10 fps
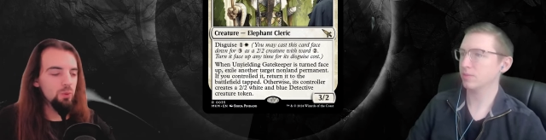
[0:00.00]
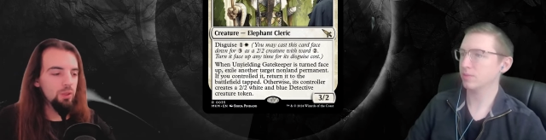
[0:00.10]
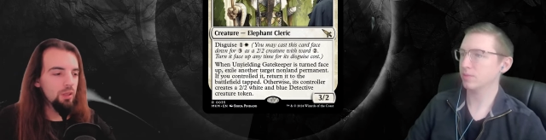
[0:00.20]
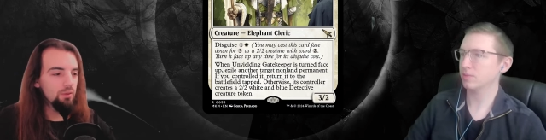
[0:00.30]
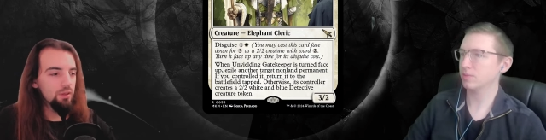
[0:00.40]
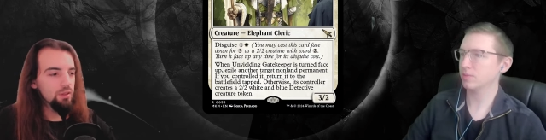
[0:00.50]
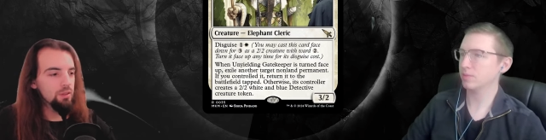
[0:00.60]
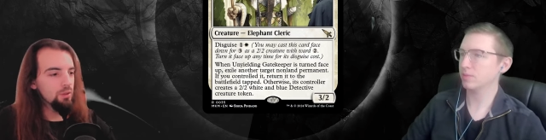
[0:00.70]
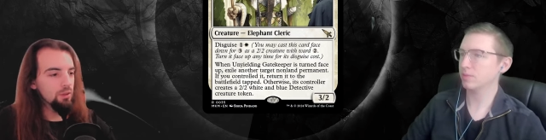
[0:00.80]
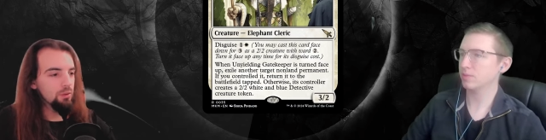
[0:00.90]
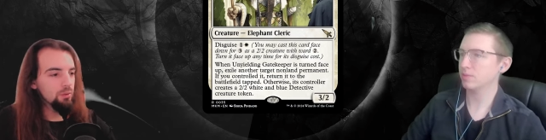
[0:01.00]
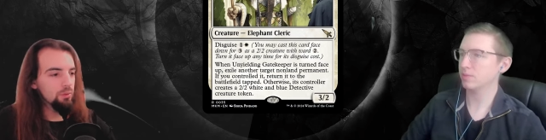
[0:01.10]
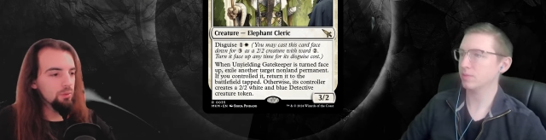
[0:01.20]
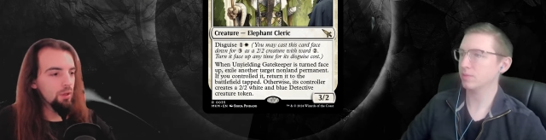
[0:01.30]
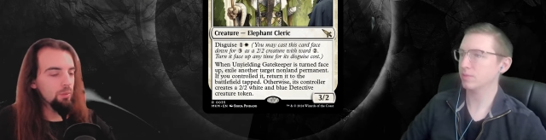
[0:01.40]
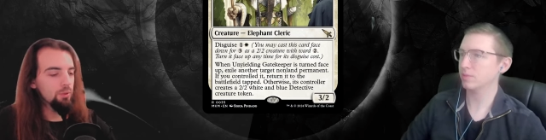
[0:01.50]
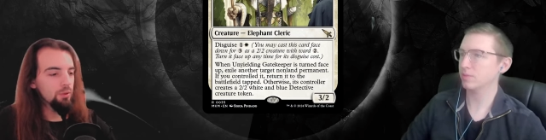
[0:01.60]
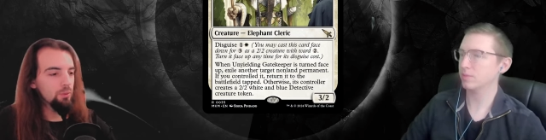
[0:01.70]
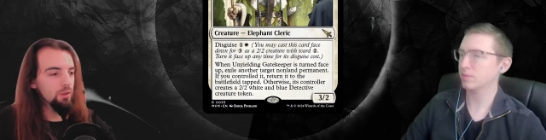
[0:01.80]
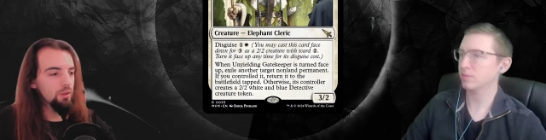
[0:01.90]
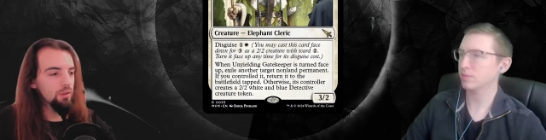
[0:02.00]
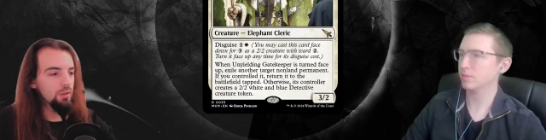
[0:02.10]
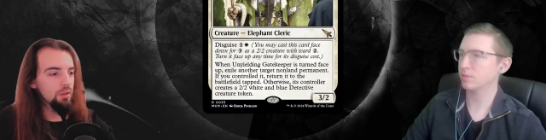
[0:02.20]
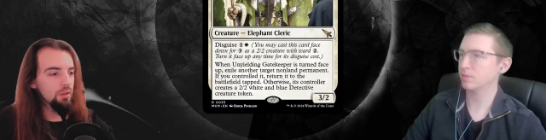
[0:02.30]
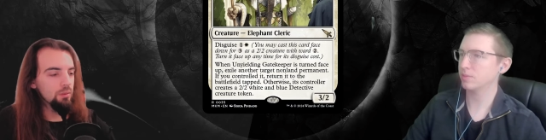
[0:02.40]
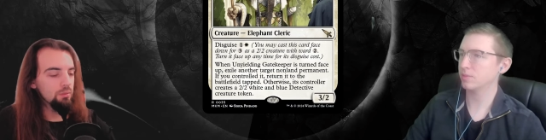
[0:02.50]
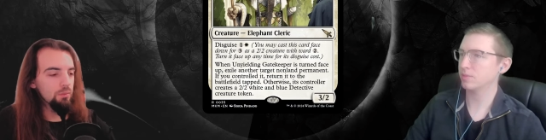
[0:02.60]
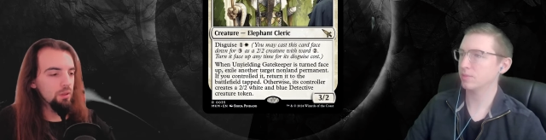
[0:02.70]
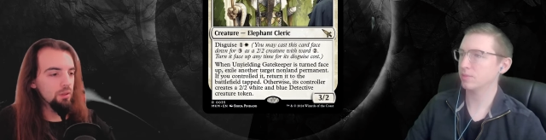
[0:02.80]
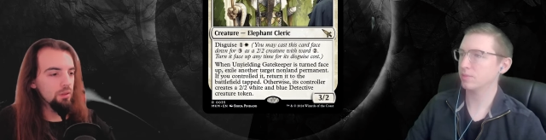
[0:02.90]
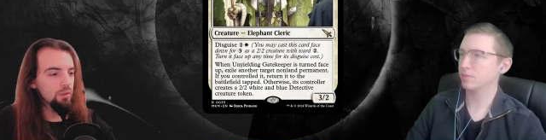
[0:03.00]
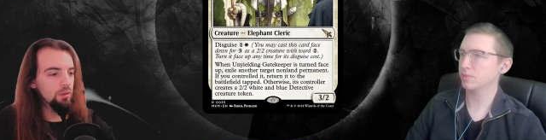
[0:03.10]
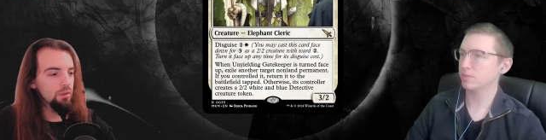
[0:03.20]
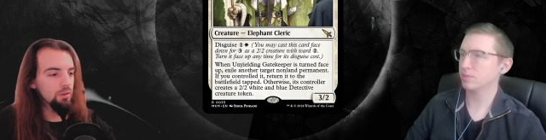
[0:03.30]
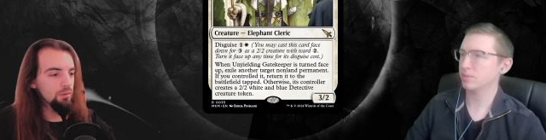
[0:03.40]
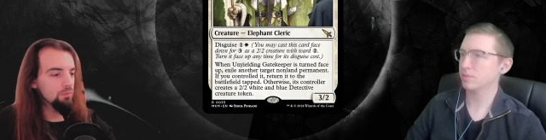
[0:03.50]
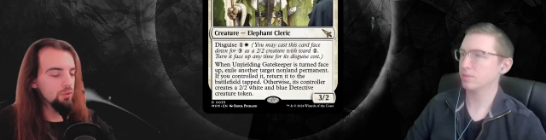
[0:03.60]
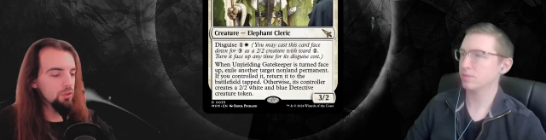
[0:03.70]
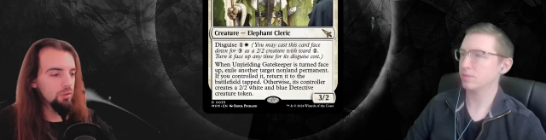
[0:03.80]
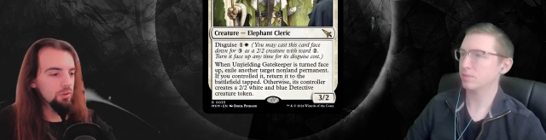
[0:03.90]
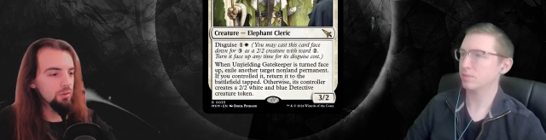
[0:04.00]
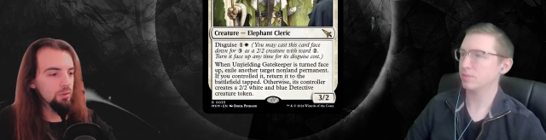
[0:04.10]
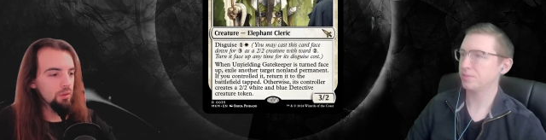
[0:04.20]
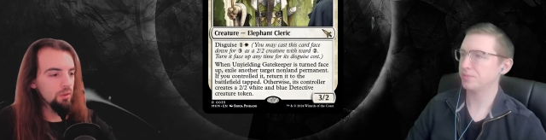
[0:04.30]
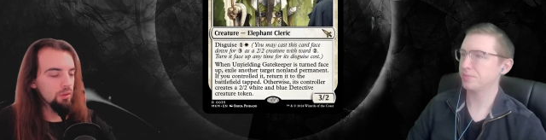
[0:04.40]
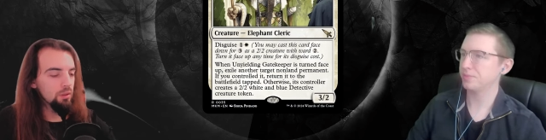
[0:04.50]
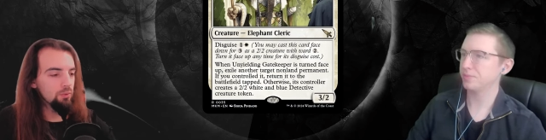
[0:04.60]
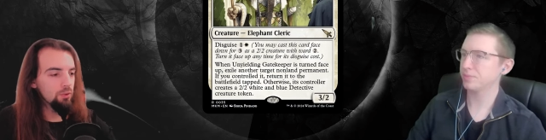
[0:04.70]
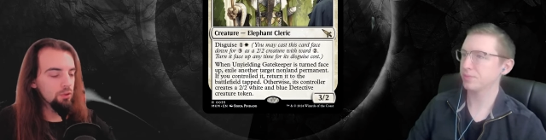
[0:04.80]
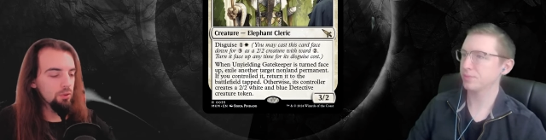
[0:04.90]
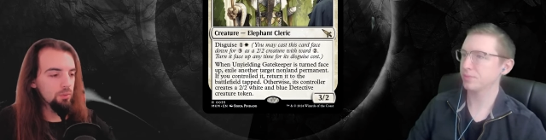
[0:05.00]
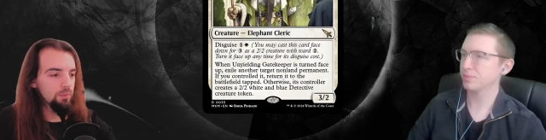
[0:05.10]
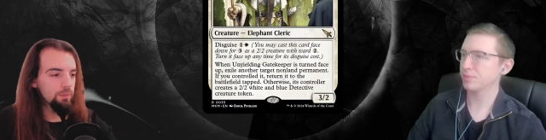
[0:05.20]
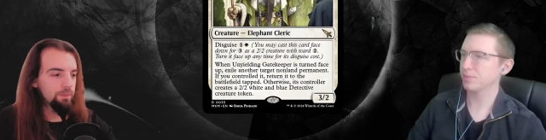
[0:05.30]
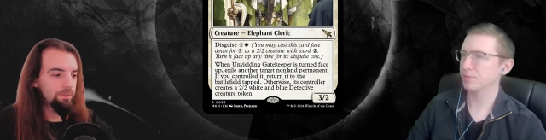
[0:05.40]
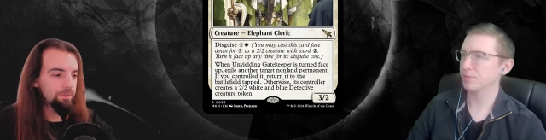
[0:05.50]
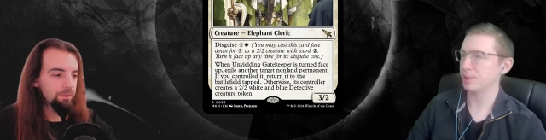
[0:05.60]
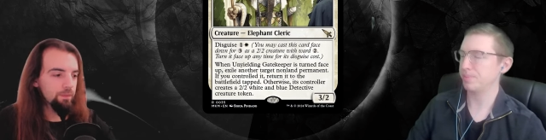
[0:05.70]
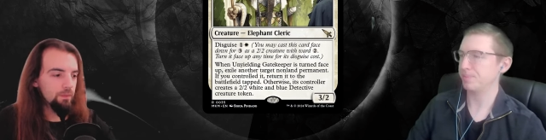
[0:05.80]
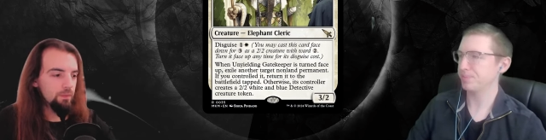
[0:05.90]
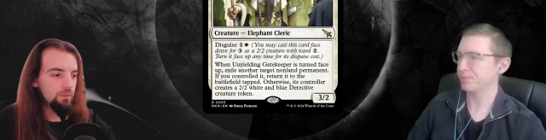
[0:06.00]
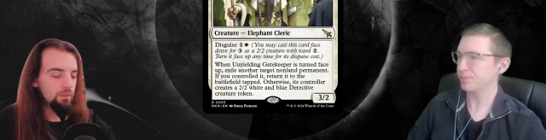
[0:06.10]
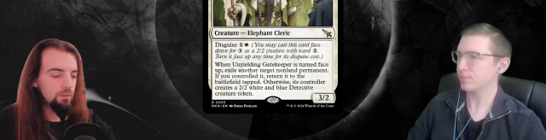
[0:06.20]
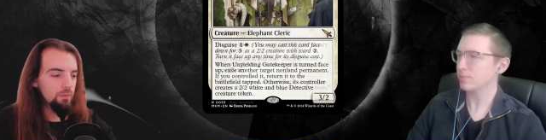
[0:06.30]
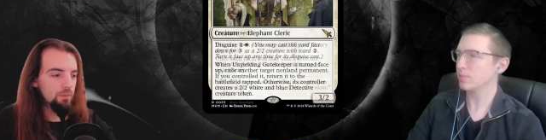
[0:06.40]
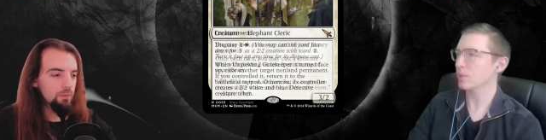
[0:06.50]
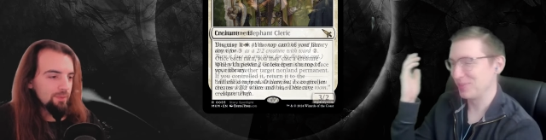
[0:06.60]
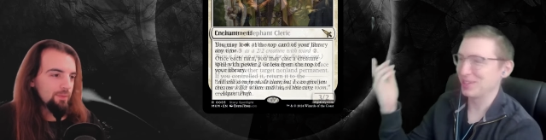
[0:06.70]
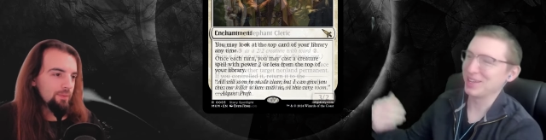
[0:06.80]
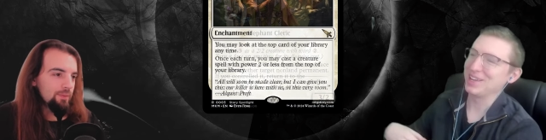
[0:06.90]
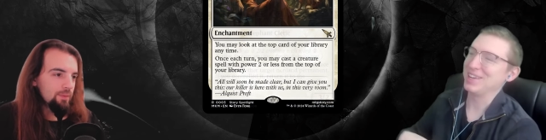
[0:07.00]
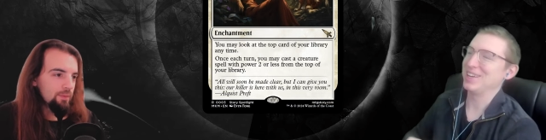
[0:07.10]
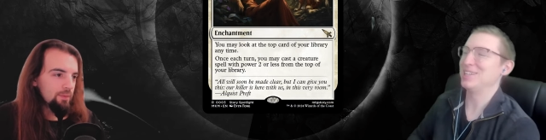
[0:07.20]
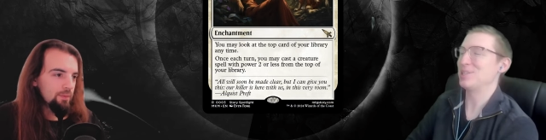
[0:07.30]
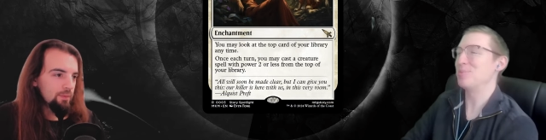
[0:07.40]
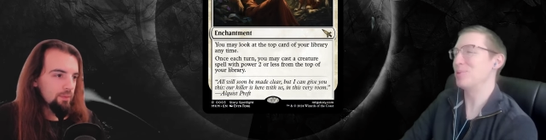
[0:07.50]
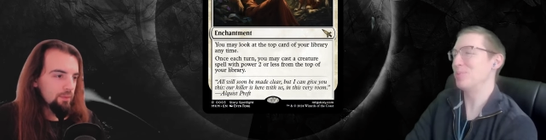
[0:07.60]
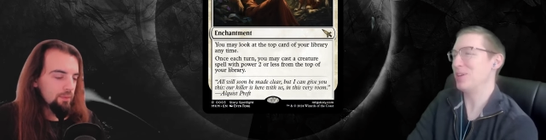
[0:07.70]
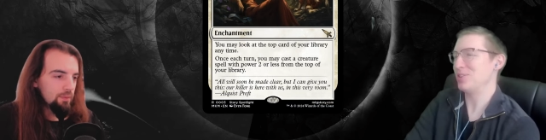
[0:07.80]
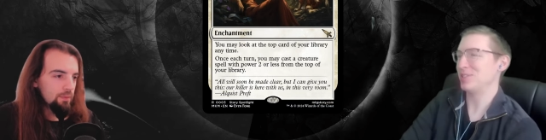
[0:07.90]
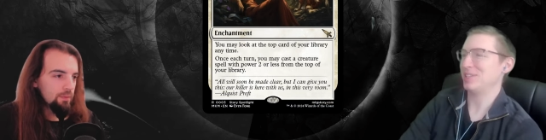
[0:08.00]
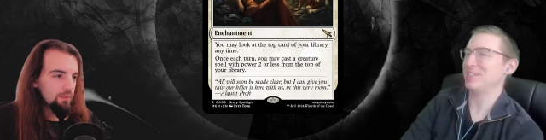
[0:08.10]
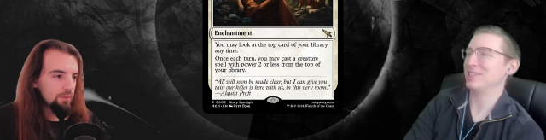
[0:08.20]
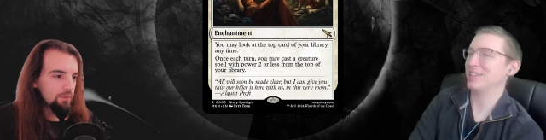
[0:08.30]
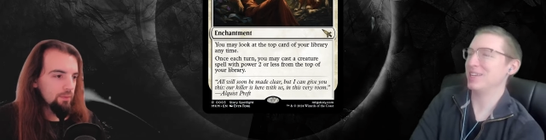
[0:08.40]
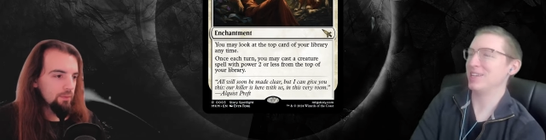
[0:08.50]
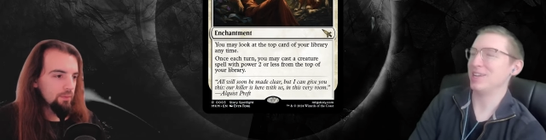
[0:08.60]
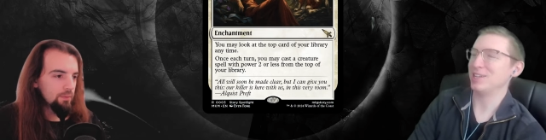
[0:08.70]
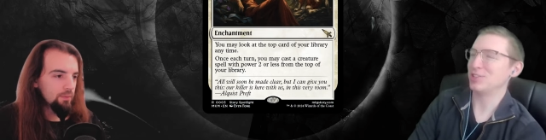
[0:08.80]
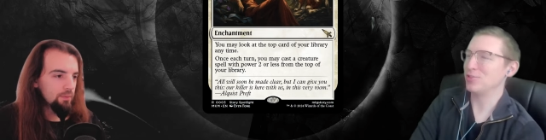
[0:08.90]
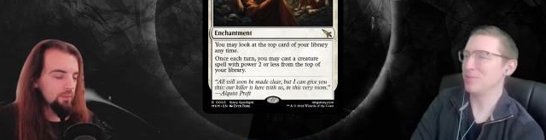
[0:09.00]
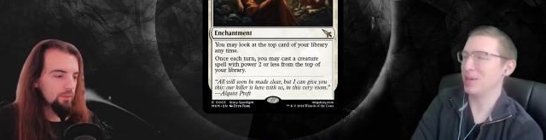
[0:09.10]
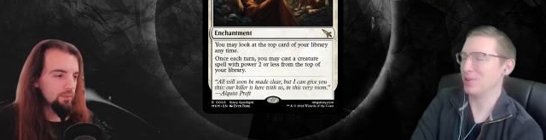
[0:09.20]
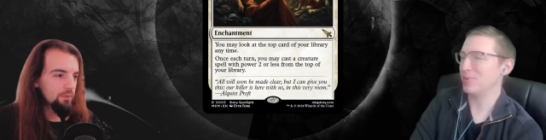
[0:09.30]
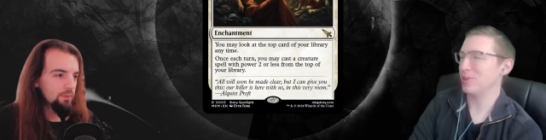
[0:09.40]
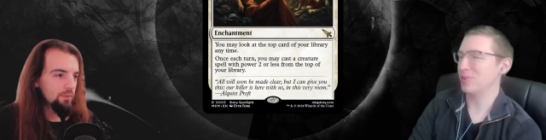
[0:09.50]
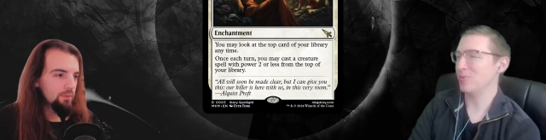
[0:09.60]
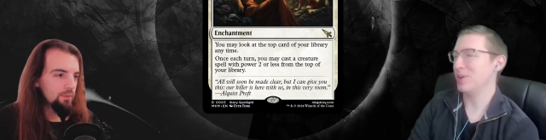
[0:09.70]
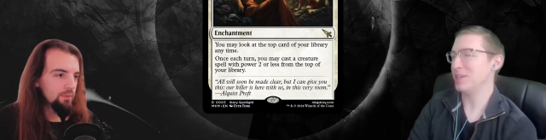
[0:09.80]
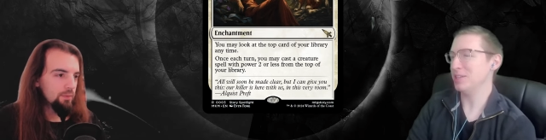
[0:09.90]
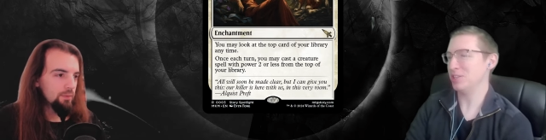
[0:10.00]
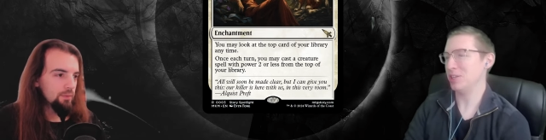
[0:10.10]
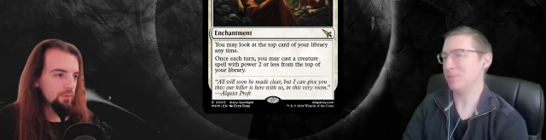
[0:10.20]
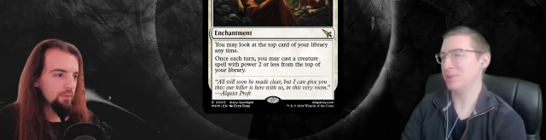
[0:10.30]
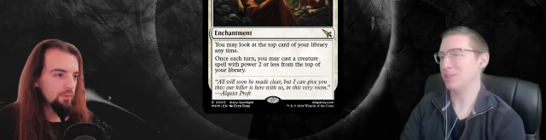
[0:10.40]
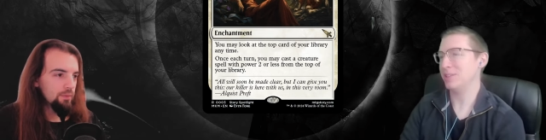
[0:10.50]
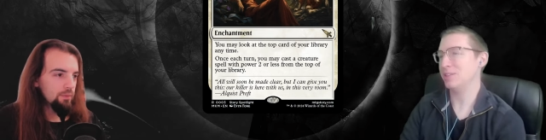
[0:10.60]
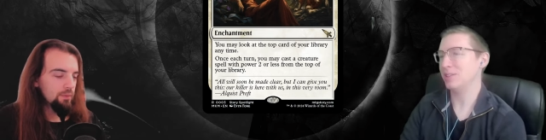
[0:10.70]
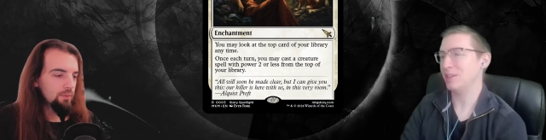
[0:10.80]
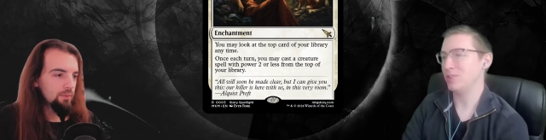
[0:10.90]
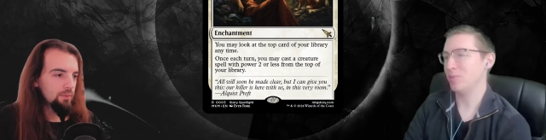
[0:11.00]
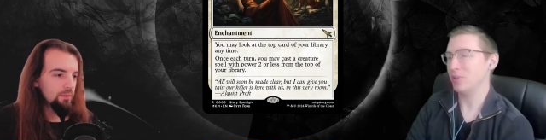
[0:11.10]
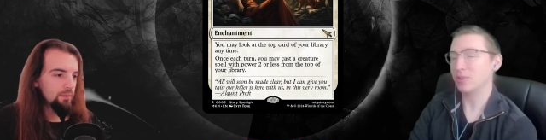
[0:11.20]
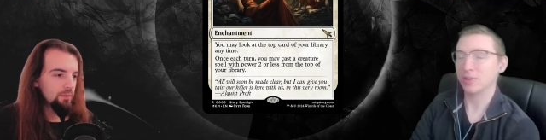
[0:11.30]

Speaker 1: whatever is going to, to happen with it uh, in the just the, the near future.
Speaker 2: Yep. Assemble the Players is a two mana, one in a white enchantment that says you may look at the